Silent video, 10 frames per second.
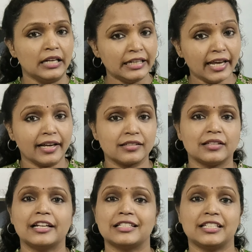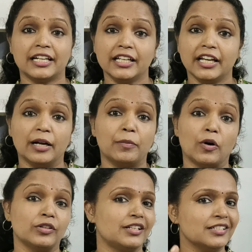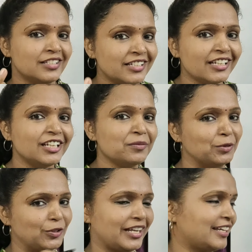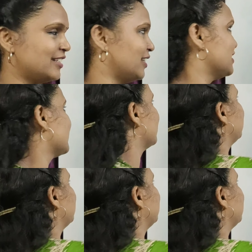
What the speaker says: Next, let's study about gene mutations.